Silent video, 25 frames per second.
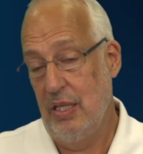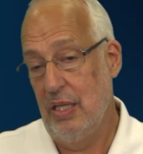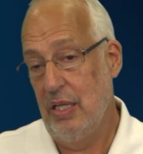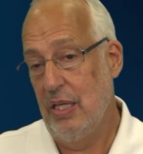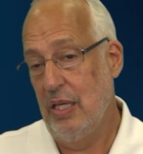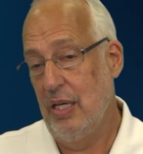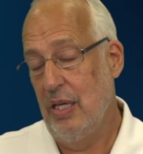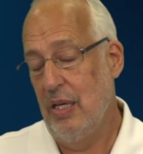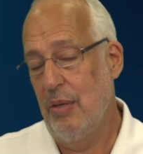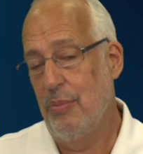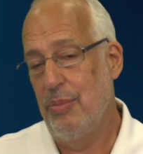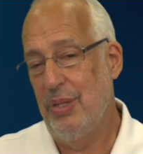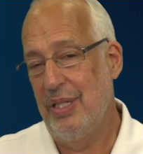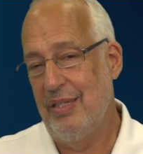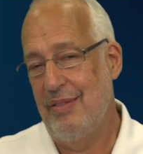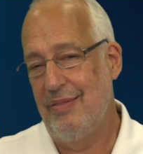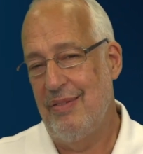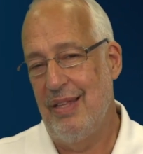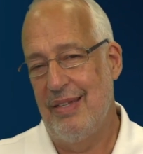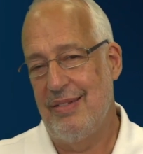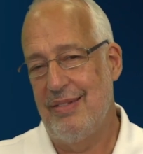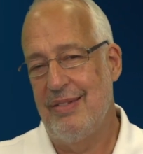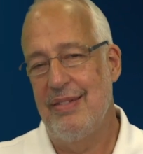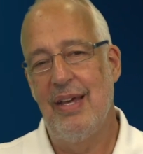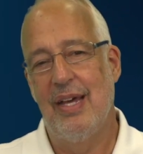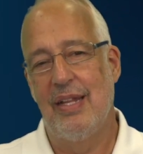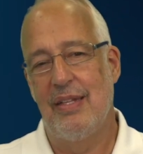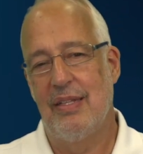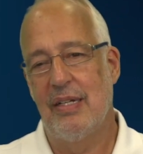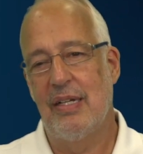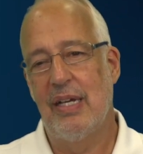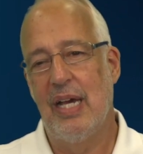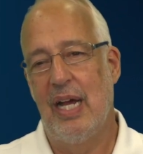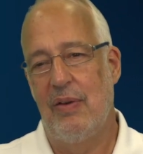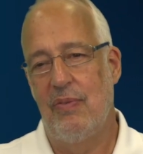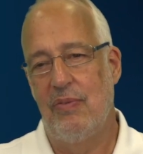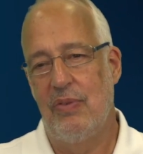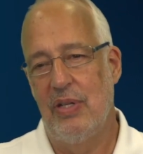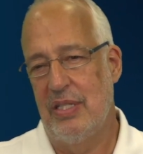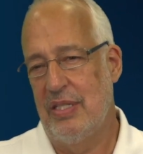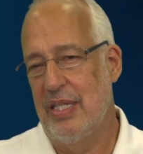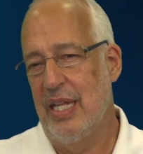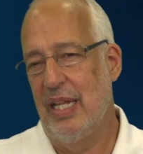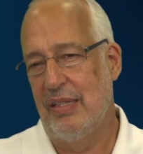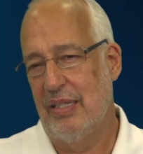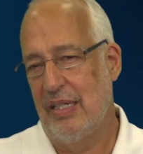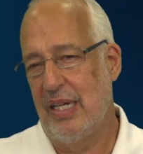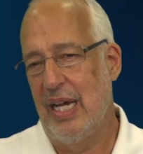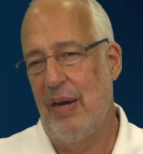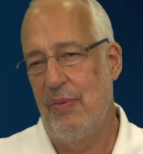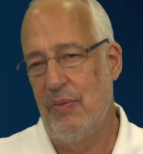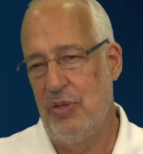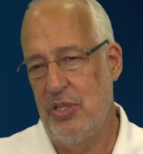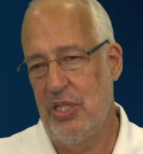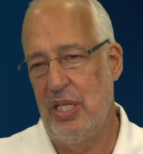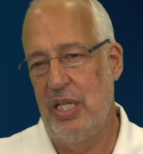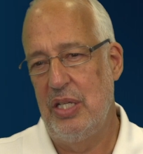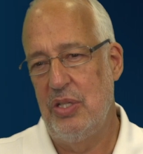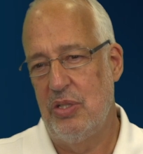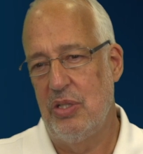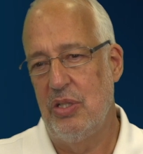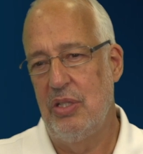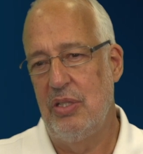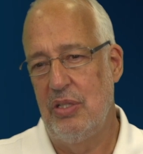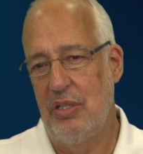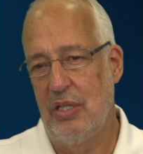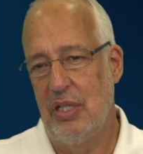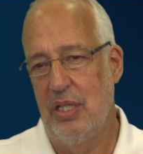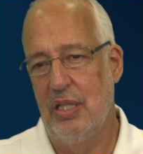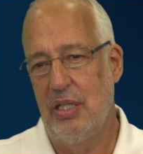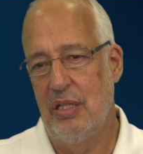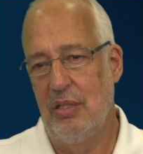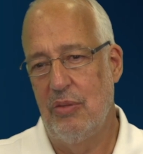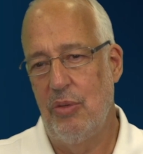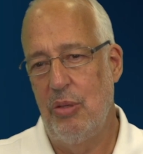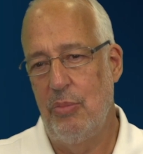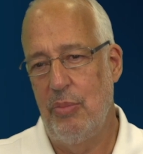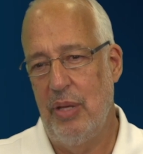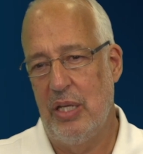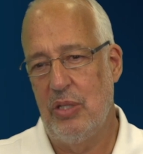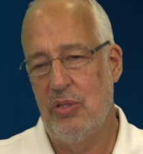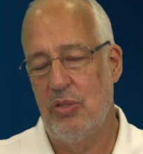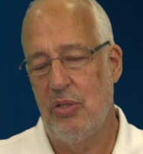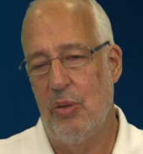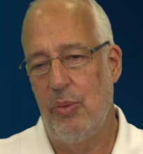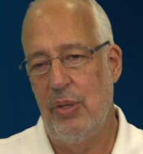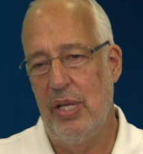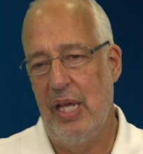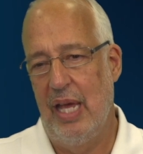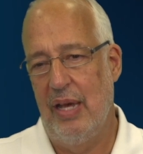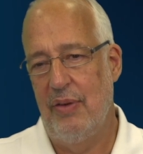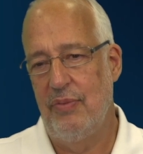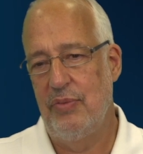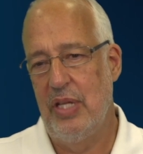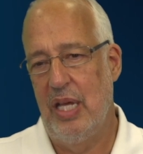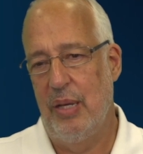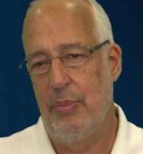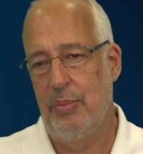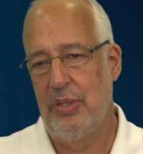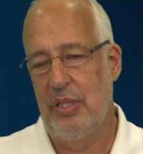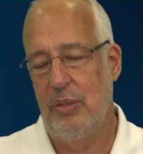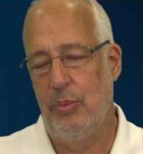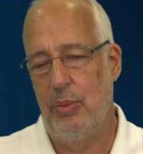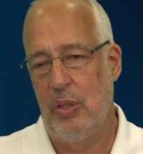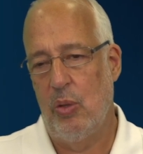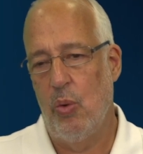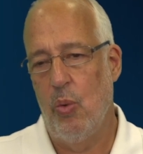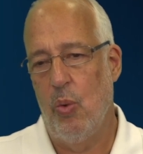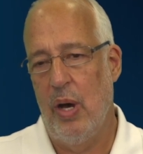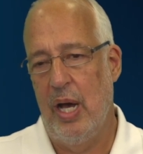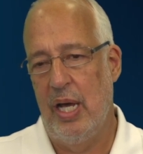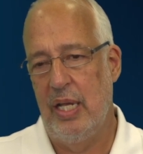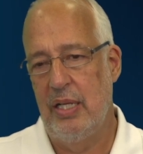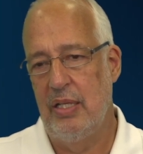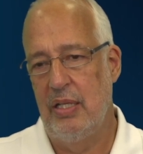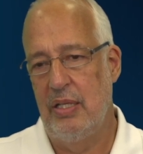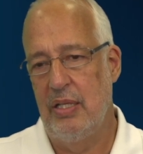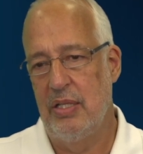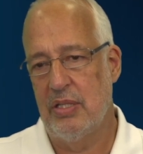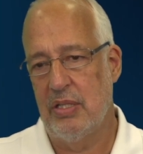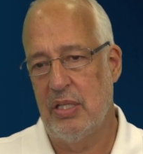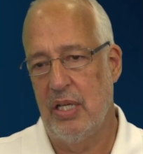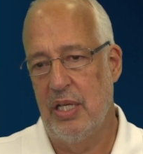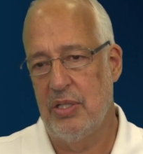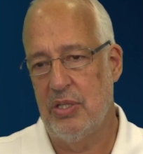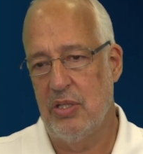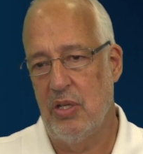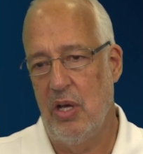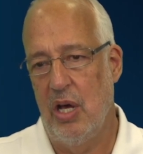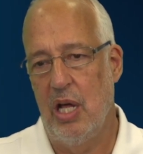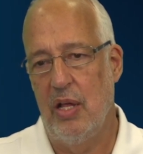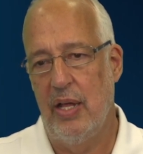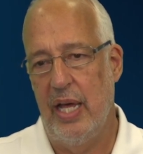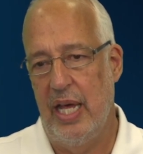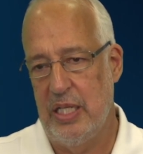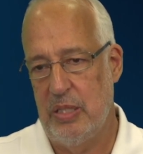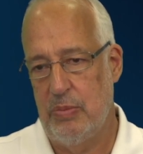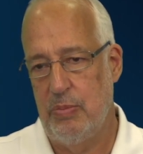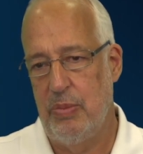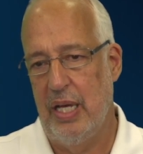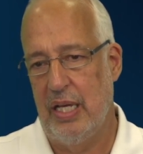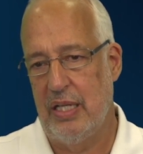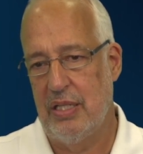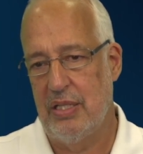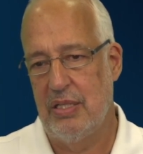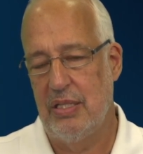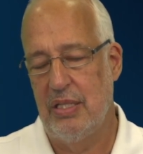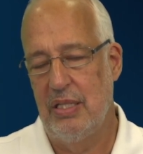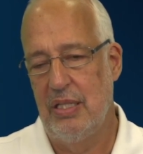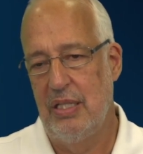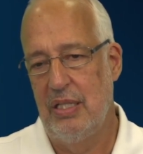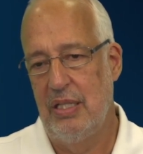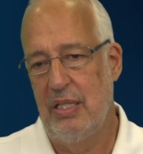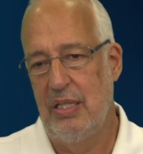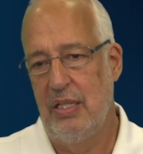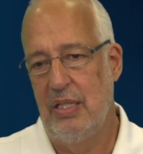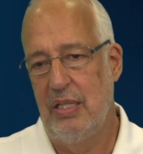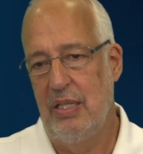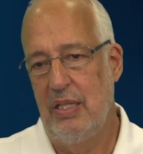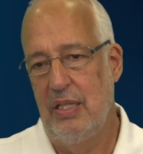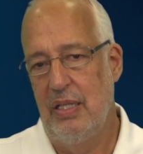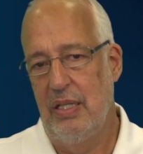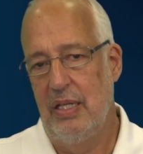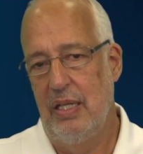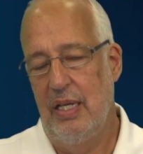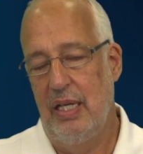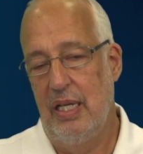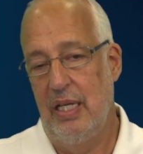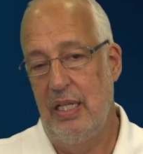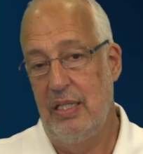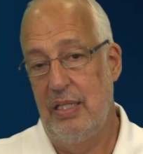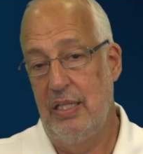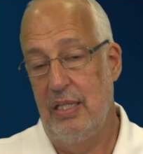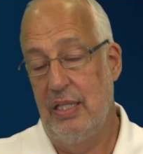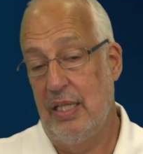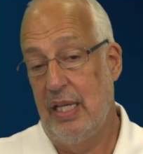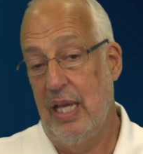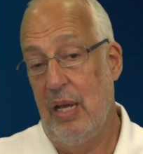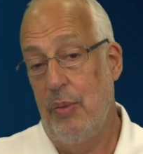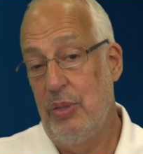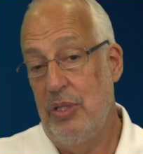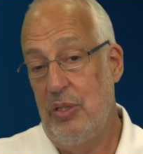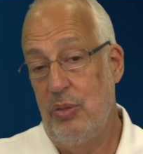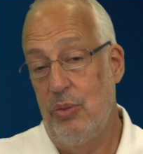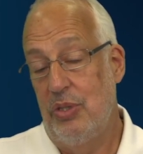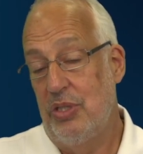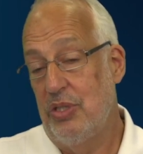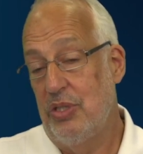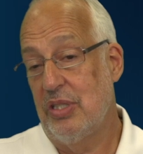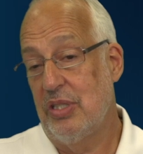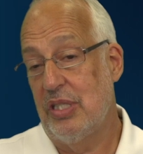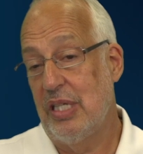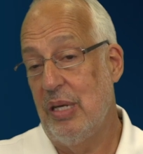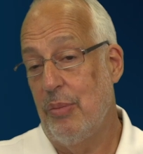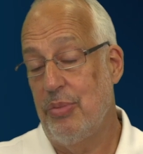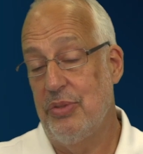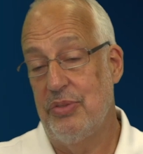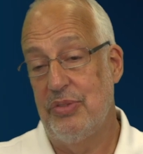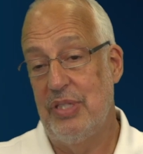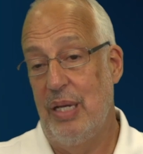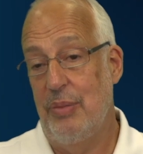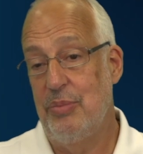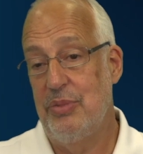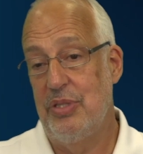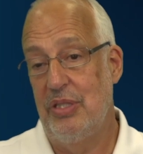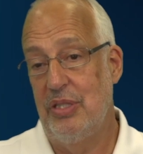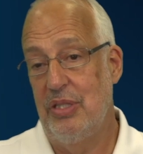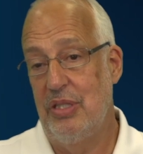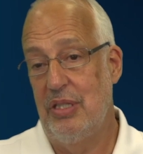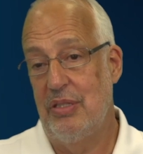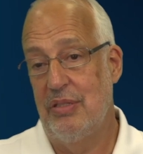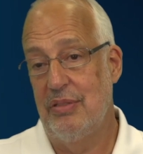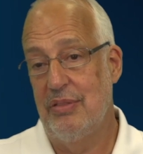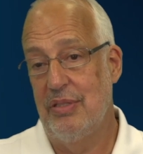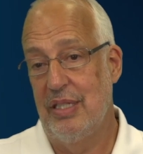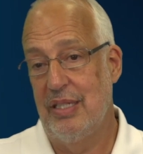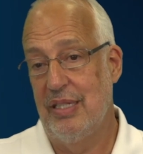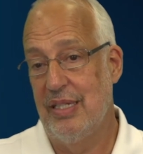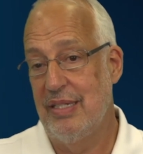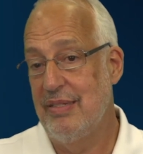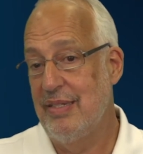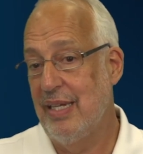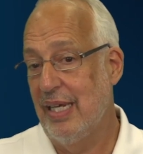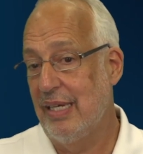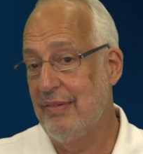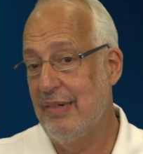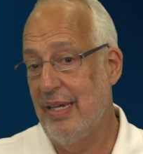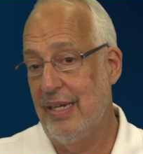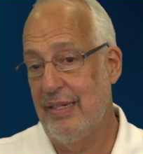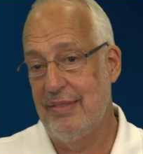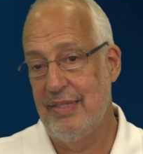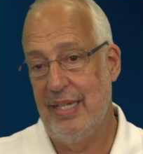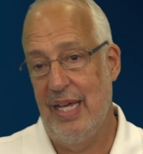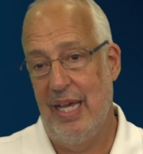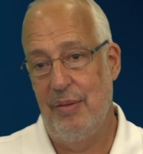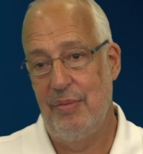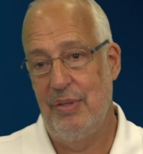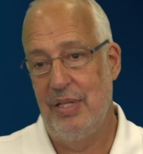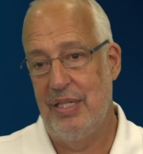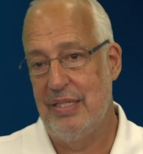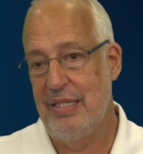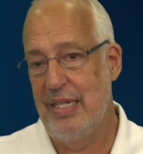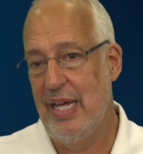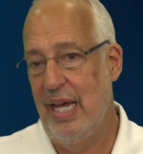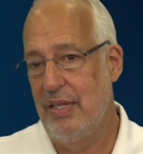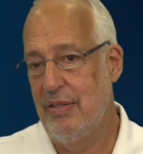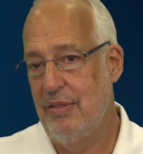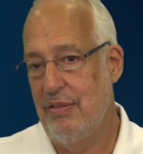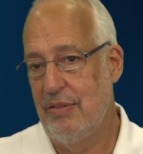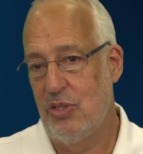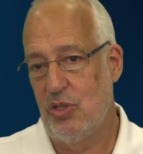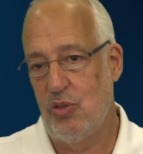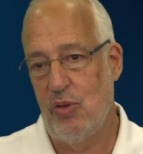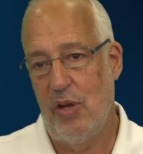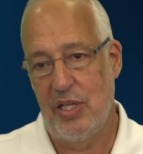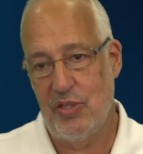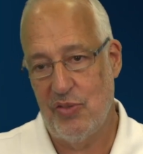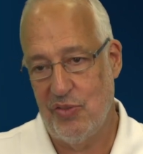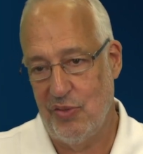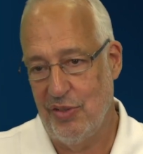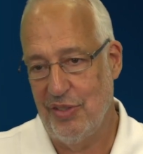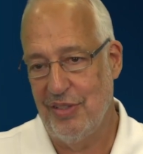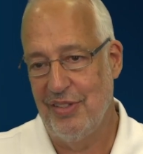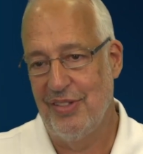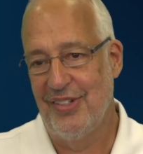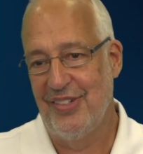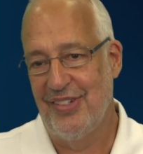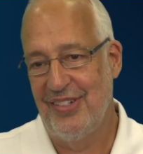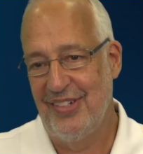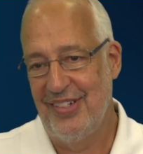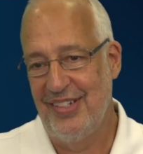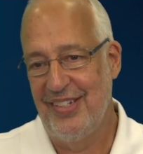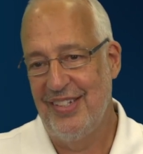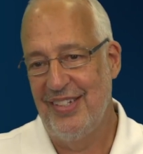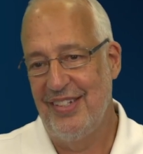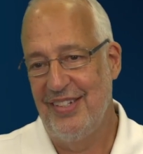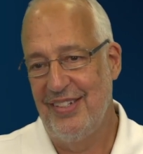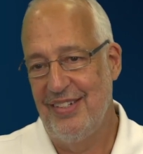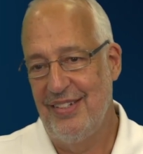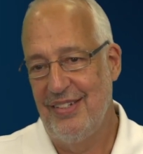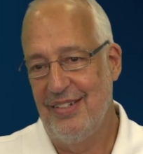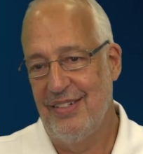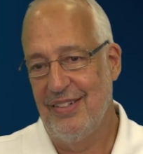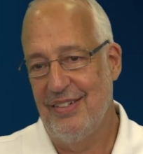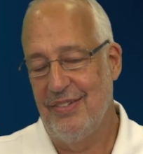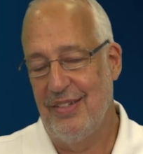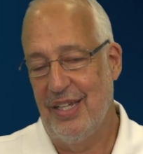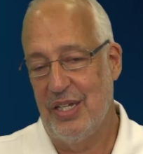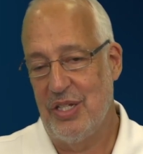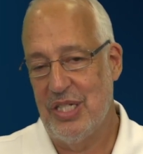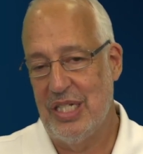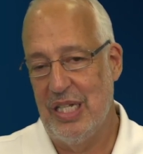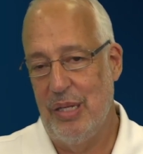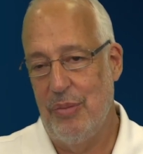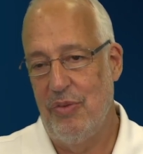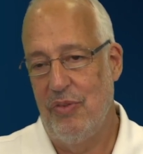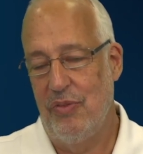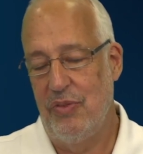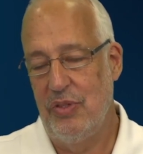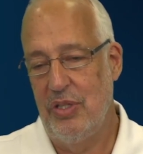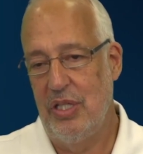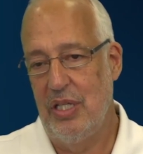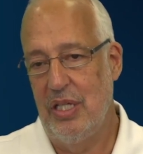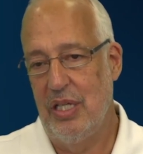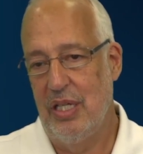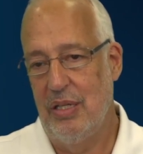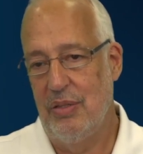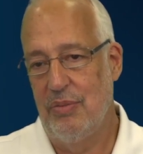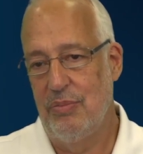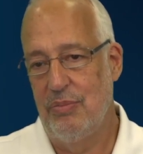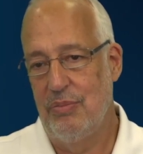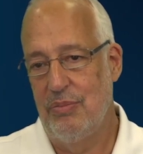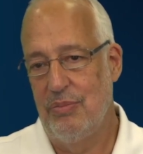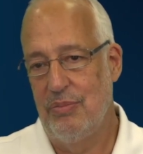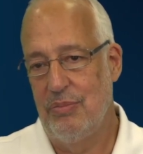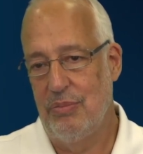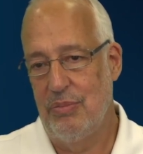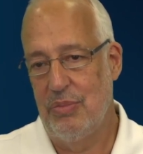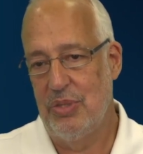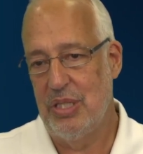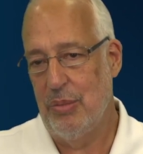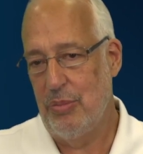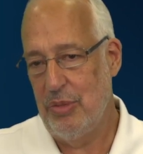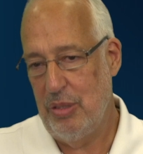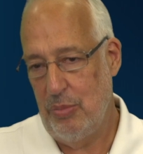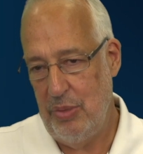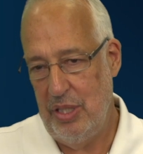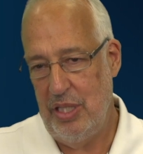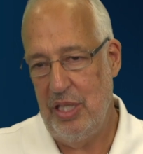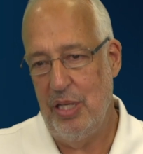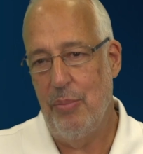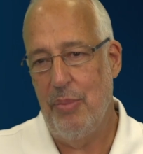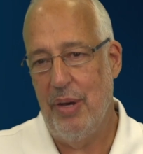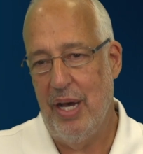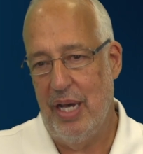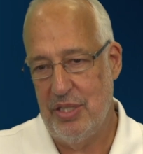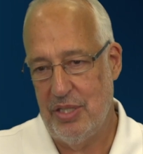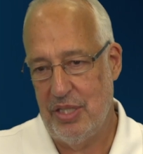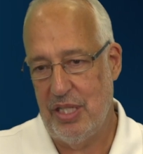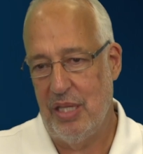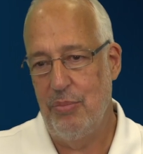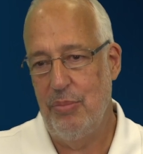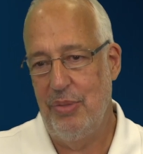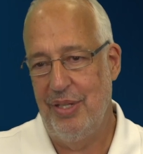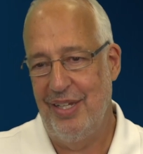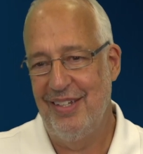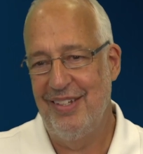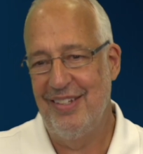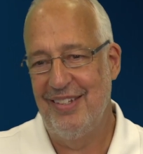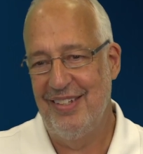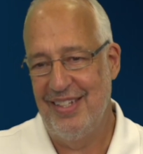But that's not the conversation. We make sure we have that, but then we go on to discuss all aspects. And again, we do it couple times a year. It doesn't take a lot of time, and it's not stressful like some of the media buys can be.